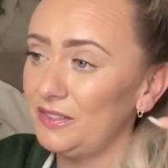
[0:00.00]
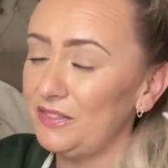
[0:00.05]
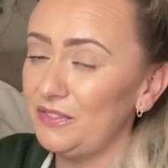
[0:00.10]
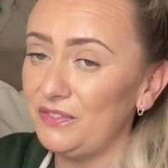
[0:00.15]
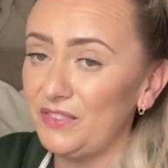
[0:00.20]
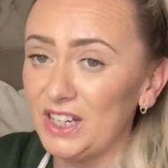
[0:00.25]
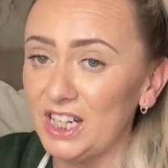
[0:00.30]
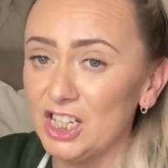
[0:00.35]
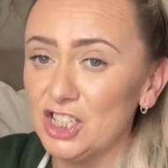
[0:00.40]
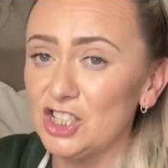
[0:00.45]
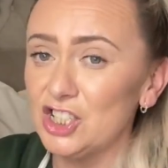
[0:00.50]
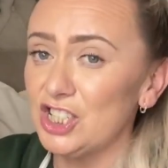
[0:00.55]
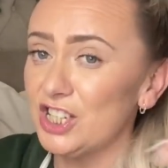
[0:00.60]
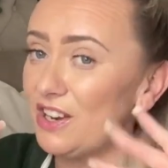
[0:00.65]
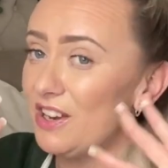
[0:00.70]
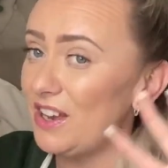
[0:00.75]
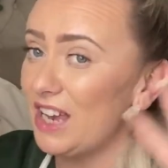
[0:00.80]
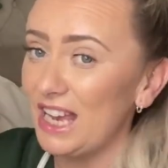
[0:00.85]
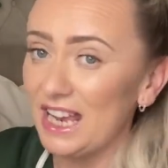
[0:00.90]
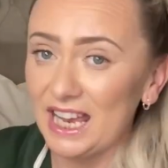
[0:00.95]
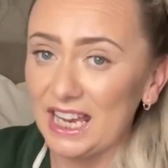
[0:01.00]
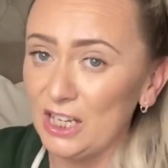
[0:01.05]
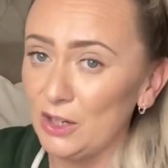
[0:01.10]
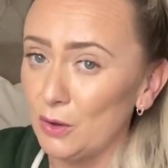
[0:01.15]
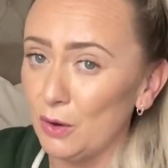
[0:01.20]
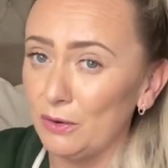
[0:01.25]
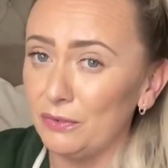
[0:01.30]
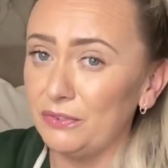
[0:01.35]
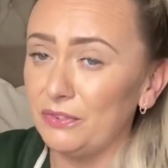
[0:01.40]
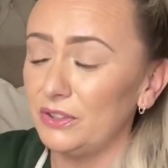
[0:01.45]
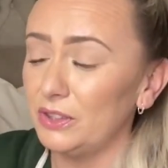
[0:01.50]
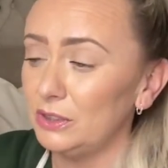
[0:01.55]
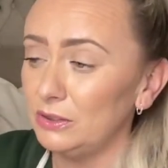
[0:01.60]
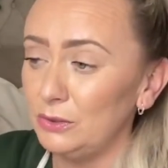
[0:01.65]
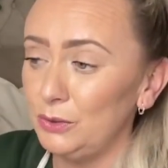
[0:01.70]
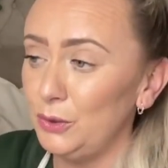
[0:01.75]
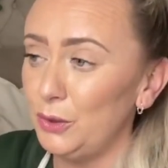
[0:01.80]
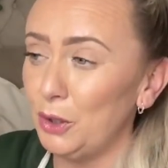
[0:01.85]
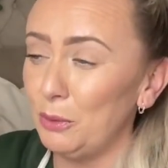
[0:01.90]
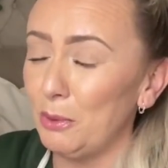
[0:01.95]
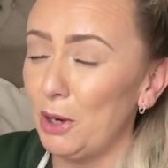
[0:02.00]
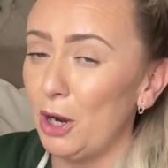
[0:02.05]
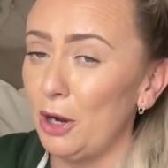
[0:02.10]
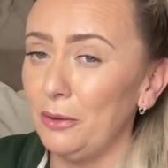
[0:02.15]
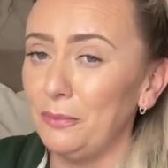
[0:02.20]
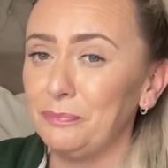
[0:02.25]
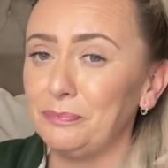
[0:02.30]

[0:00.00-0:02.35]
finished, enough, no more.